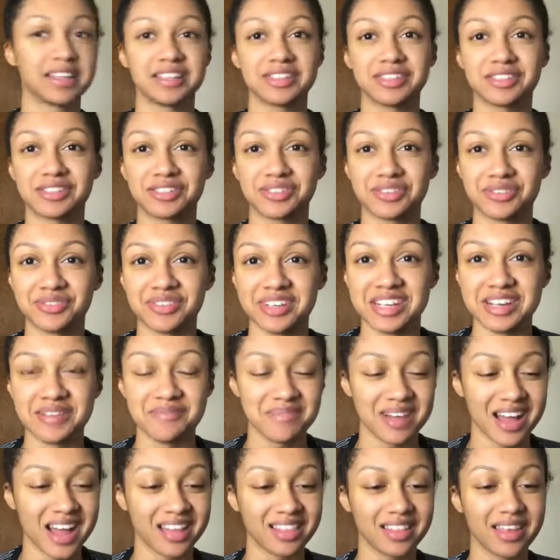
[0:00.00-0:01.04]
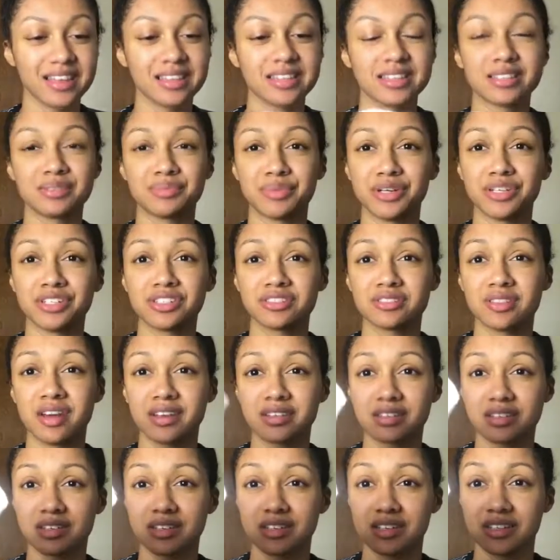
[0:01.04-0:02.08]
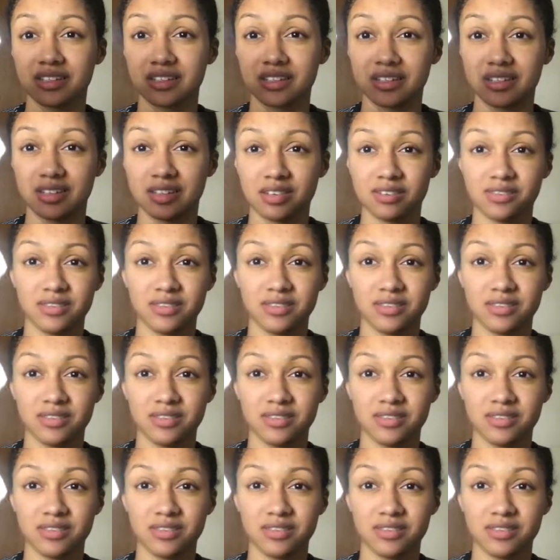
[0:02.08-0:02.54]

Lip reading: this is so weird, but I like this moisturizer. It's the